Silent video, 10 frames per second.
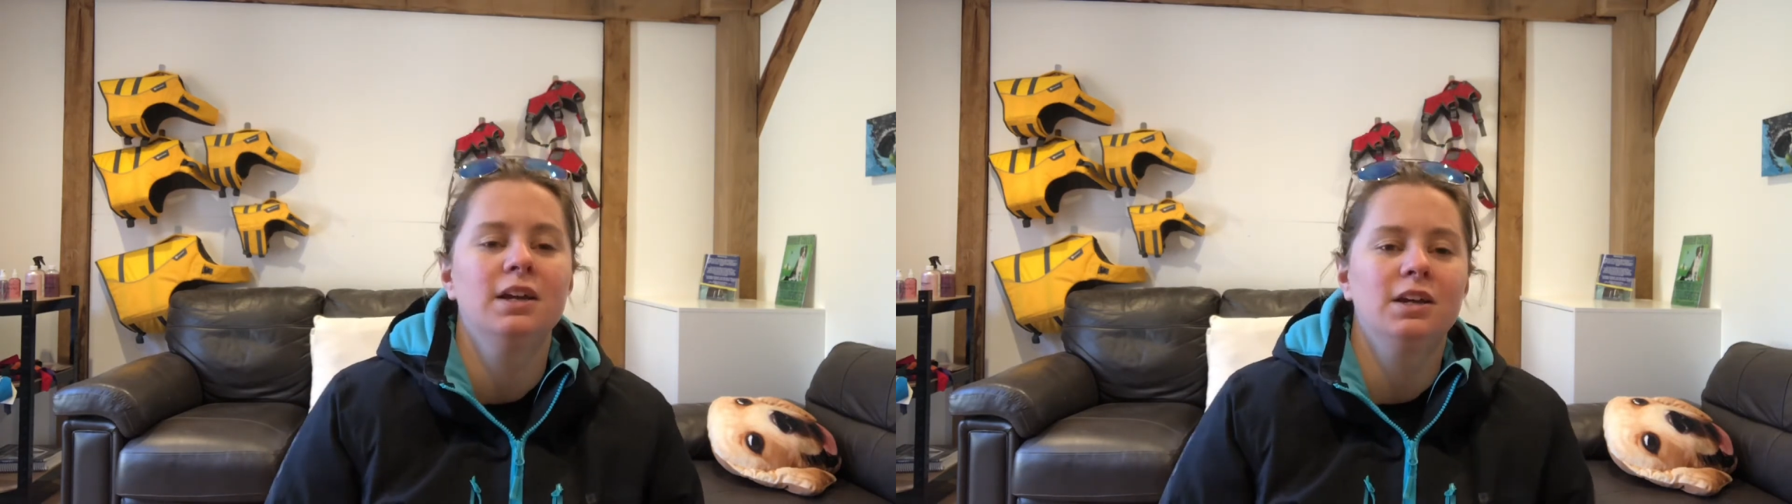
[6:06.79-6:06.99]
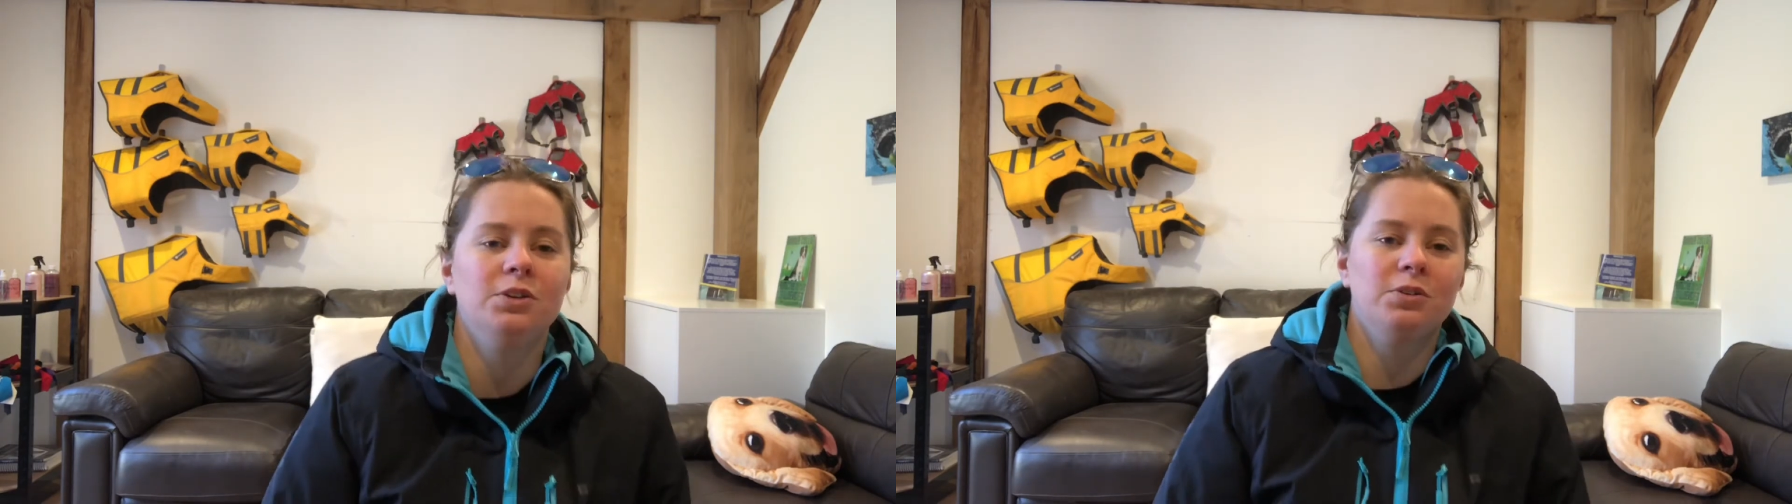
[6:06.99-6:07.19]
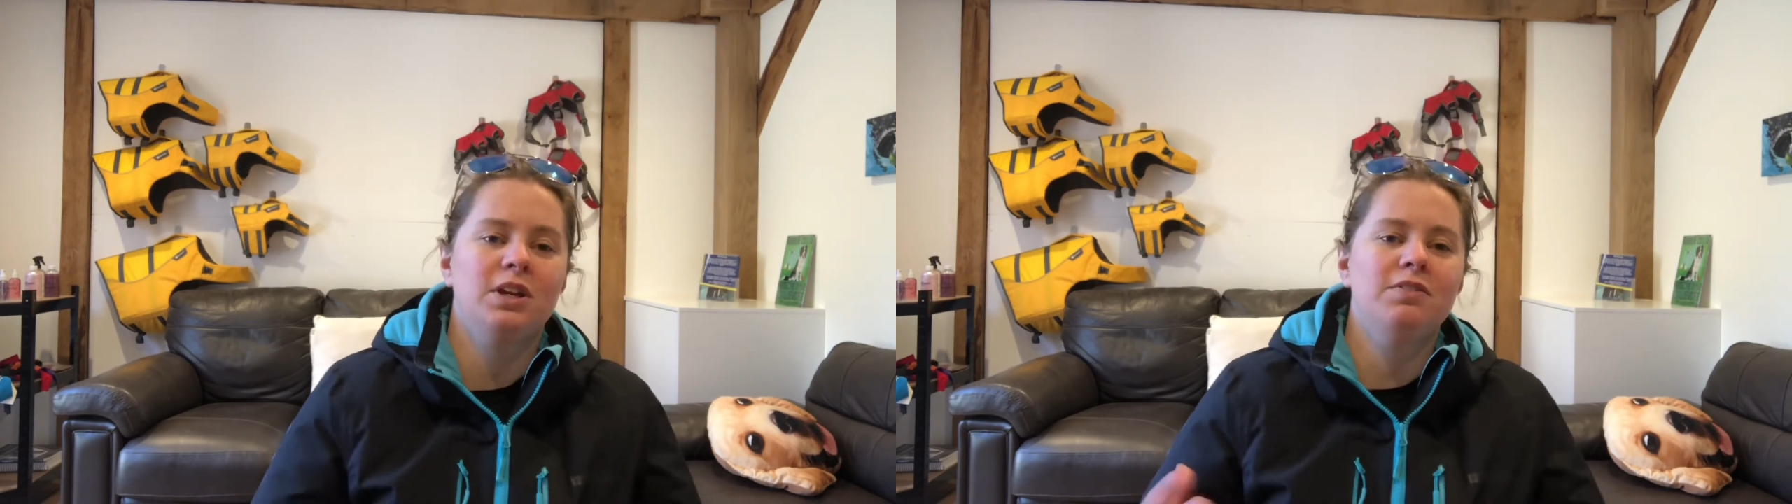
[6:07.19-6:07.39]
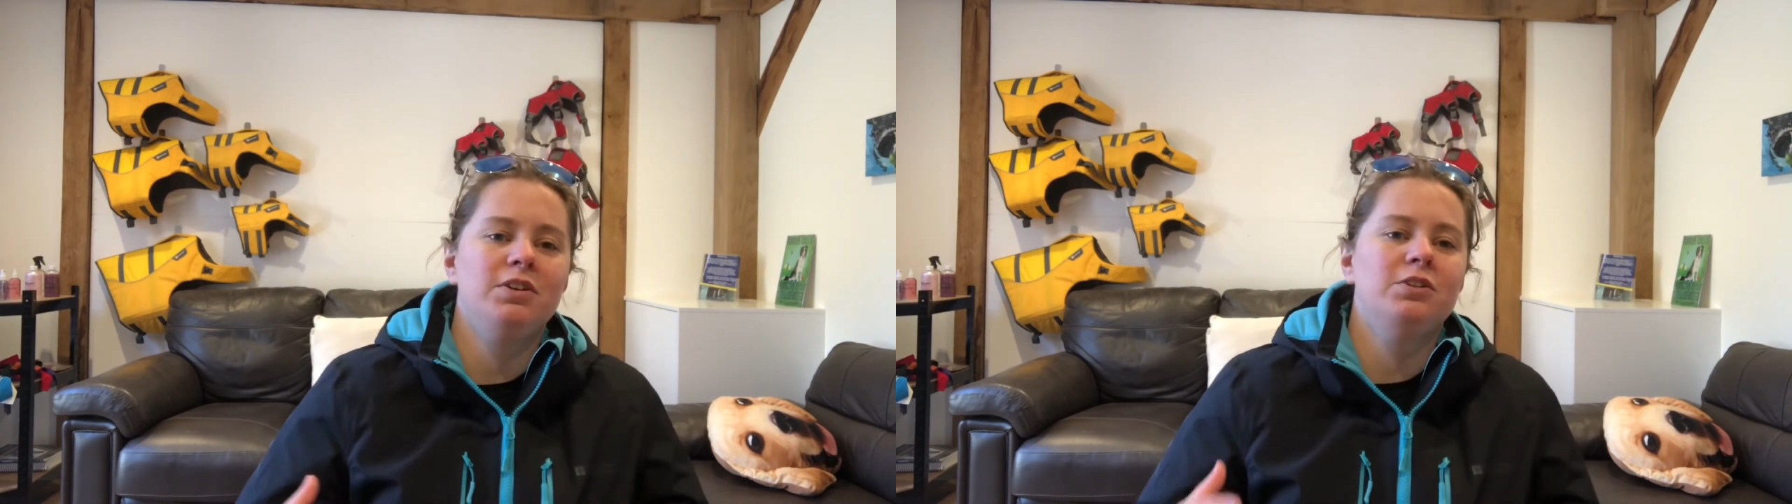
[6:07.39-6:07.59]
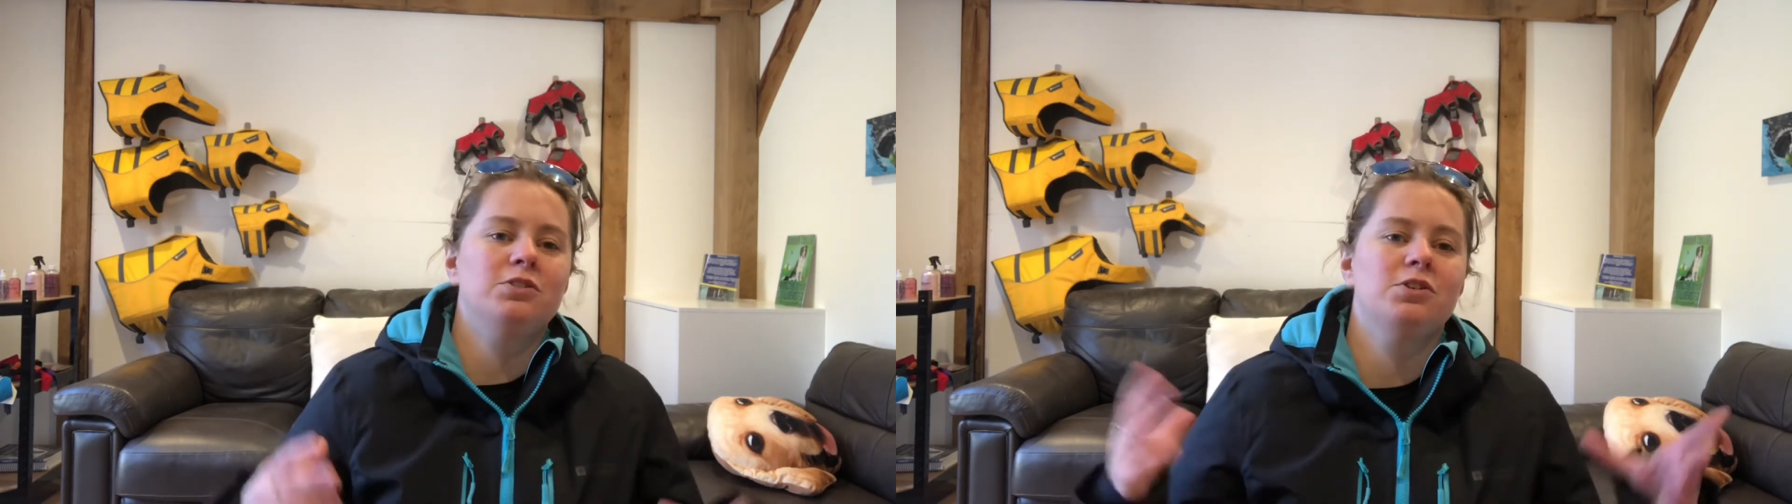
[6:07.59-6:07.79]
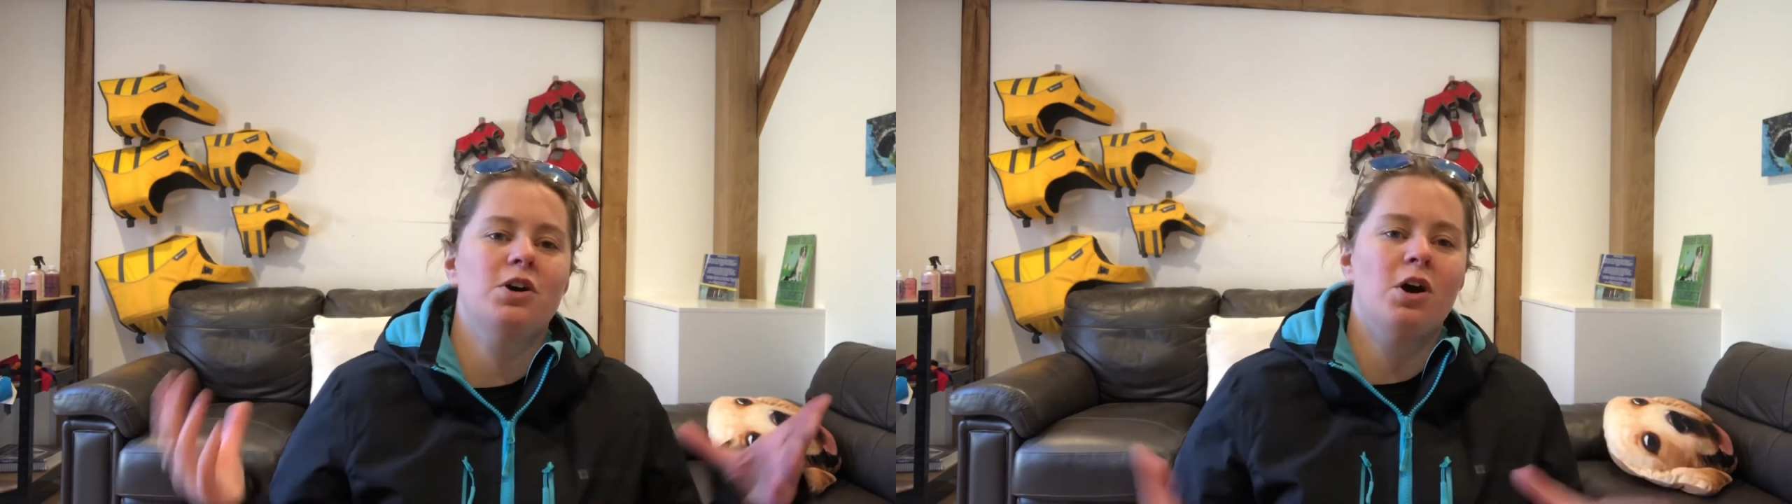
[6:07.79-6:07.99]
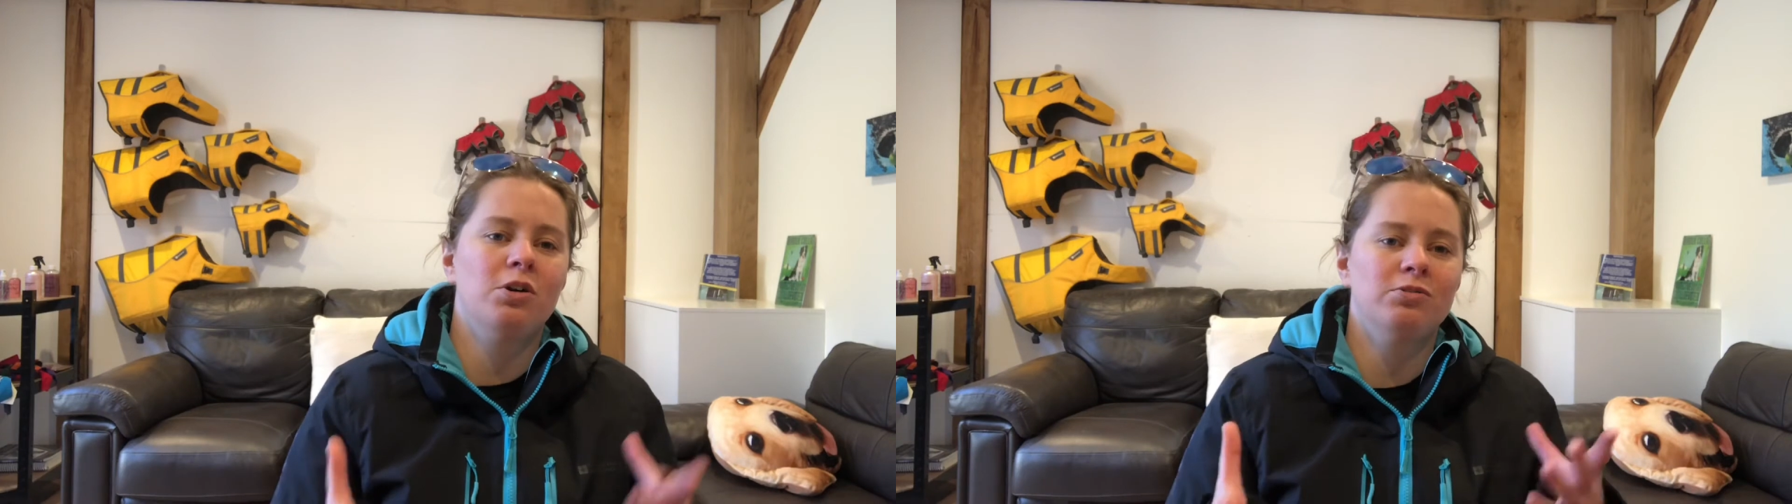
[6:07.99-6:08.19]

you're giving your dog a whole